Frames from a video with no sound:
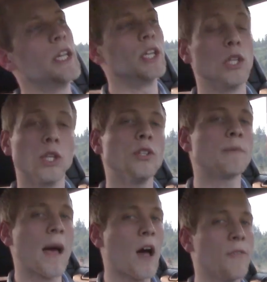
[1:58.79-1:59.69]
You lose
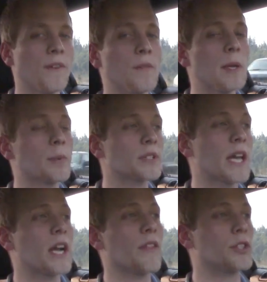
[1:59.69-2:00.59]
about
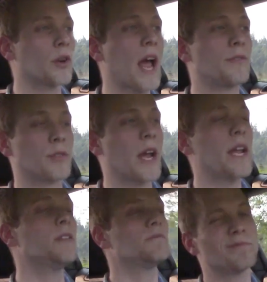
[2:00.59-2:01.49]
15% on the
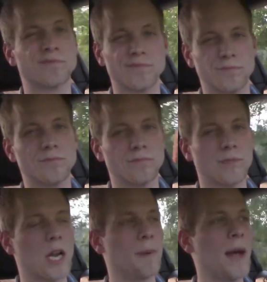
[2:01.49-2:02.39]
drivetrain,
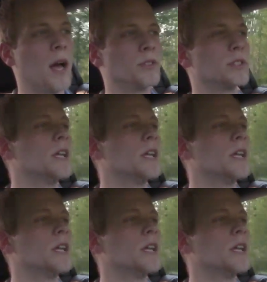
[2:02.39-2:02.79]
thereabouts.